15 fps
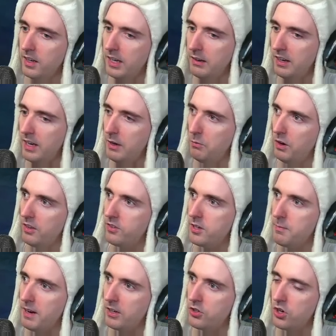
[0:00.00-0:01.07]
He wants
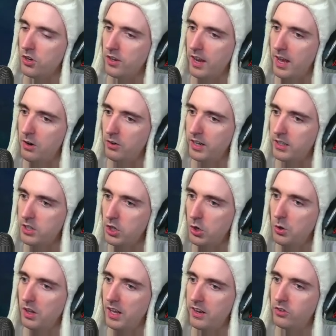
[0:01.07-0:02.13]
to make sure that I don't get to
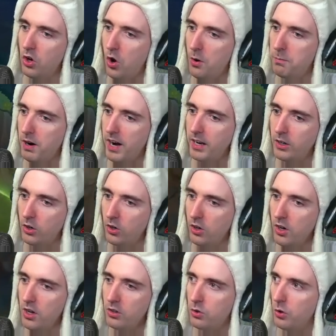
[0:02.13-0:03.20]
utilize Hullbreaker
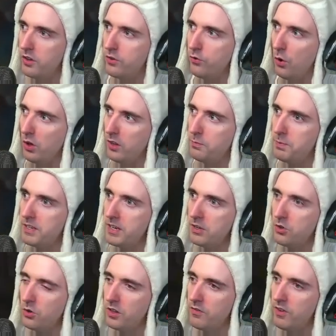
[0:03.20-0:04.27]
to its fullest
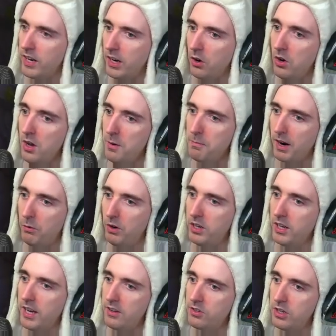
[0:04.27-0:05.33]
potential in the video. But I want
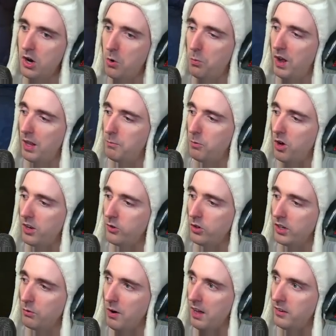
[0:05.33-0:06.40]
you guys to know, while I'm
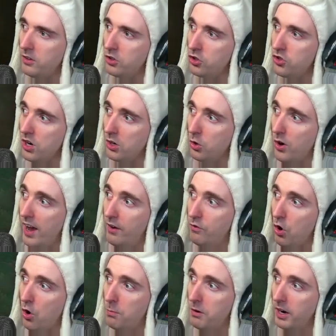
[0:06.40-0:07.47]
wandering around in their jungle, I have
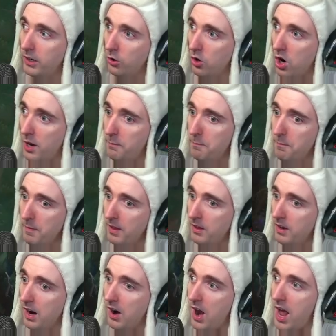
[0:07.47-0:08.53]
Hullbreaker on.
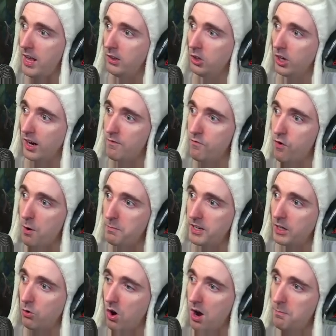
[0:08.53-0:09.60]
All right, look, I'm farming
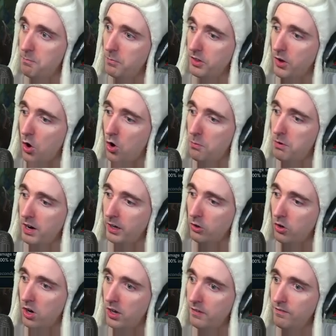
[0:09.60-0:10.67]
the Gromp with the
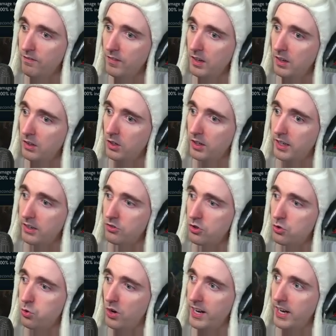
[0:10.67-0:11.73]
Hullbreaker on. Look at this,
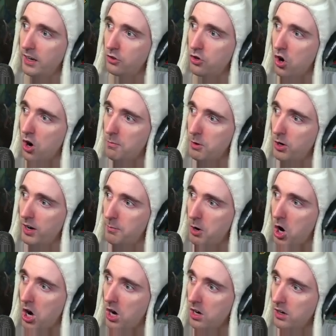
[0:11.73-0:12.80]
20 extra armor and
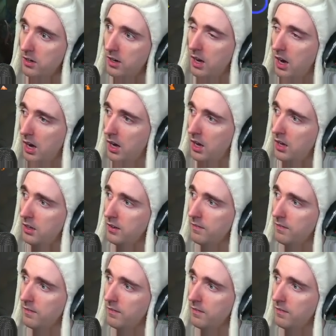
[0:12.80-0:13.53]
MR. Huh?